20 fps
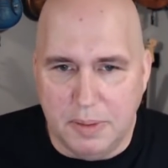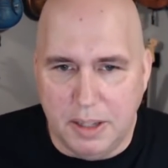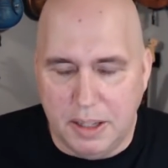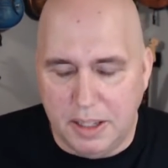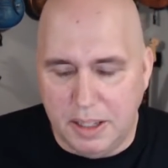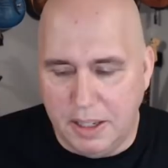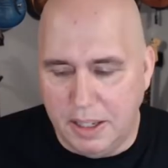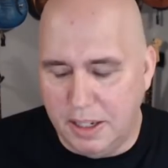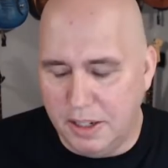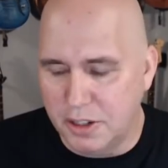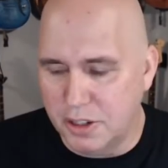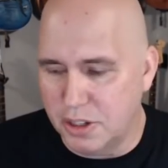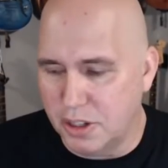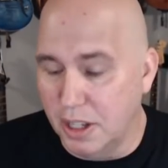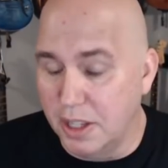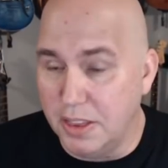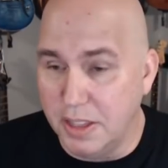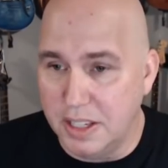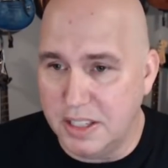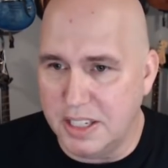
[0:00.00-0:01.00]
in the industry,
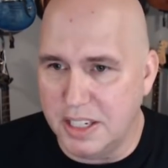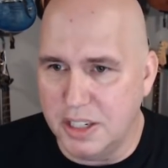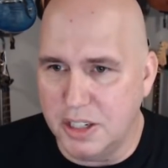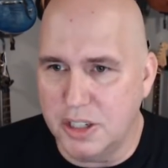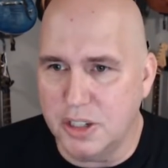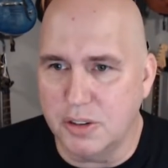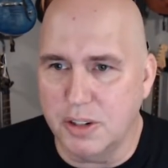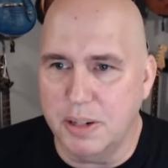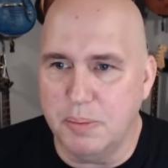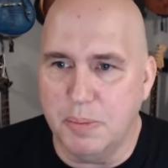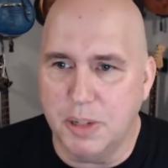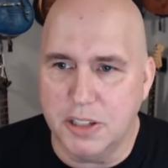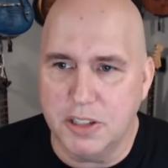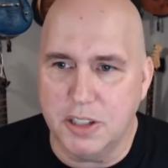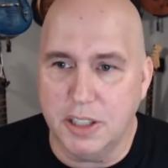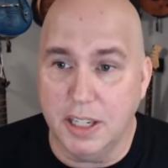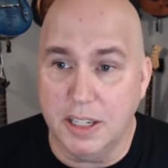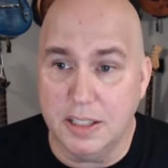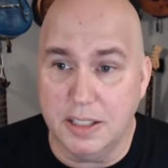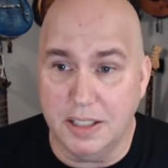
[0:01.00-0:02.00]
in this industry, much
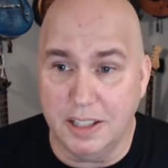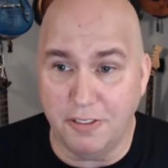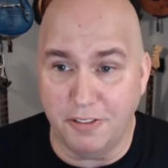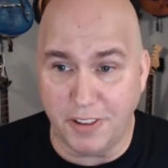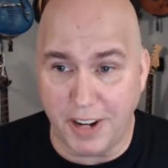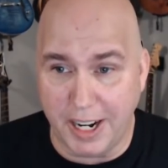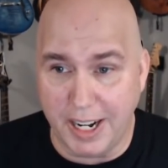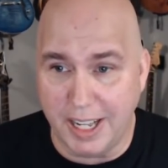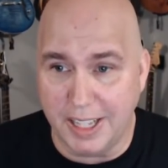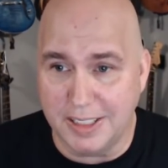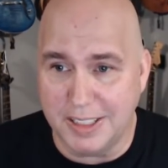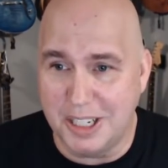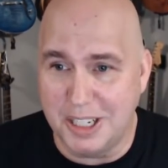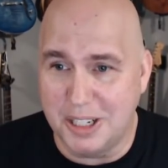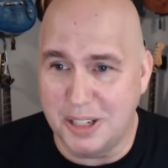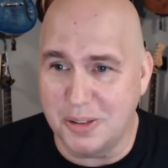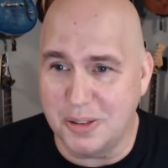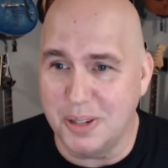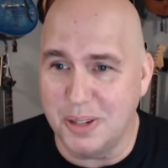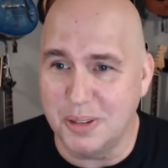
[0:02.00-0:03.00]
less the finance industry,